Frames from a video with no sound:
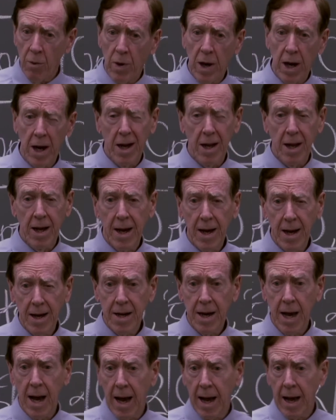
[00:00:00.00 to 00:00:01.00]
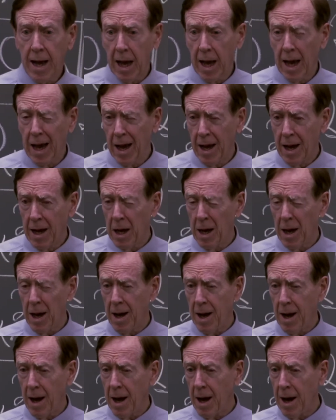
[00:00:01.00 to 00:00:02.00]
really taking
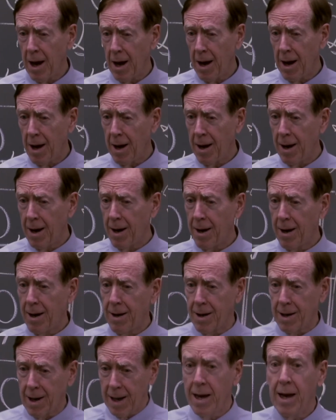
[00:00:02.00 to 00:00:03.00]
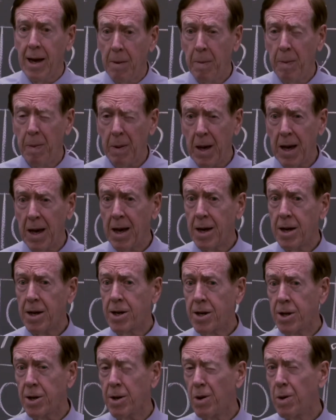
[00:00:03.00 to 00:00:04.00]
a leap
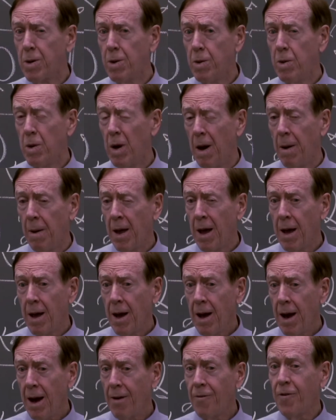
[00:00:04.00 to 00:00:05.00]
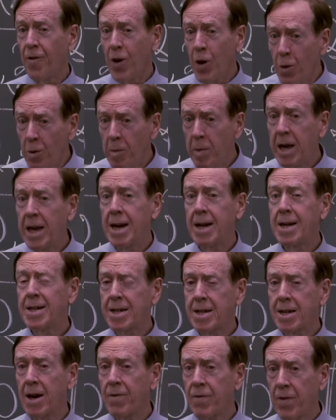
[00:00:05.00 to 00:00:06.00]
into a few
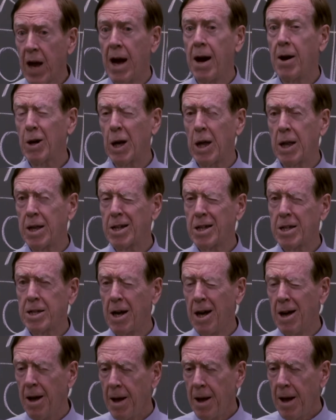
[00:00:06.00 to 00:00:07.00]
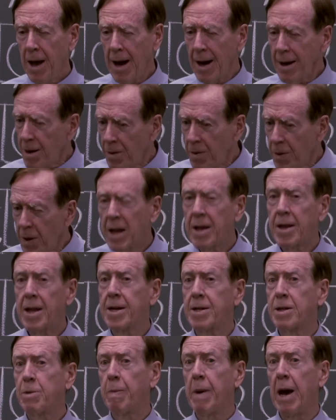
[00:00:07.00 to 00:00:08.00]
minutes of calculus. I don't think
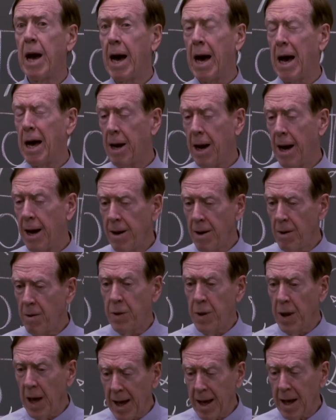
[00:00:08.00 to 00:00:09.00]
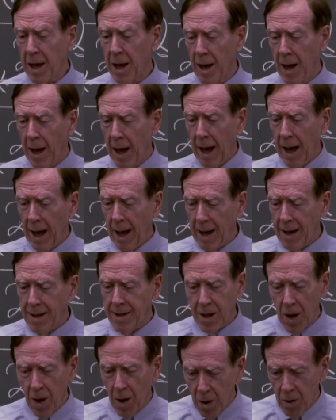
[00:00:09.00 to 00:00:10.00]
that's bad. I don't think
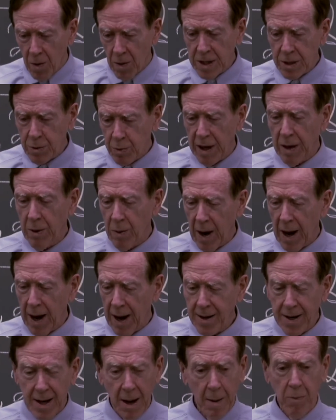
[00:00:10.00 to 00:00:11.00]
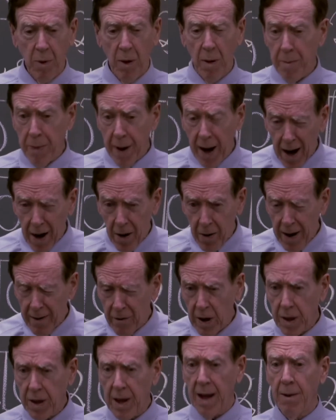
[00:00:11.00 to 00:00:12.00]
it's always required to prepare
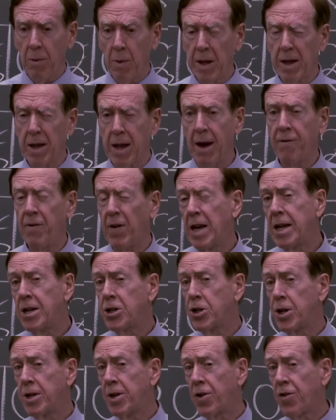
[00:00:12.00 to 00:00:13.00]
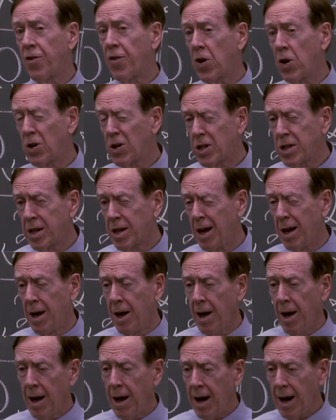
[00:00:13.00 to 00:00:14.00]
everything with definitions first.
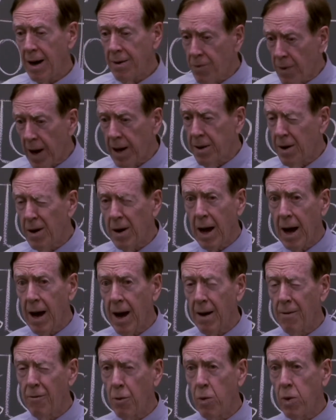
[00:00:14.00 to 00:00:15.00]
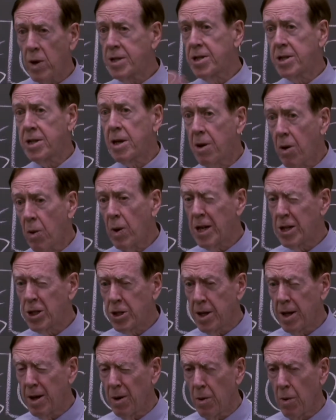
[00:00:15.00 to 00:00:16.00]
I'd rather have, what's the
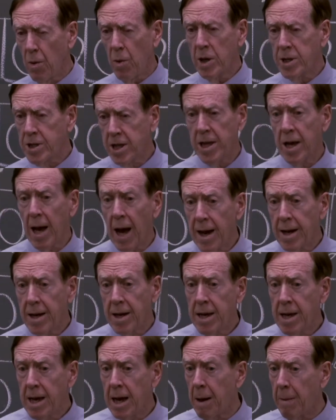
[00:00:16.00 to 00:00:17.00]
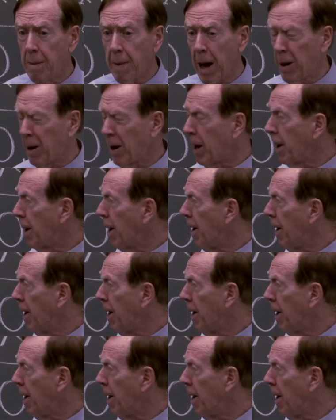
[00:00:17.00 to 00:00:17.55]
question? What's the idea about it?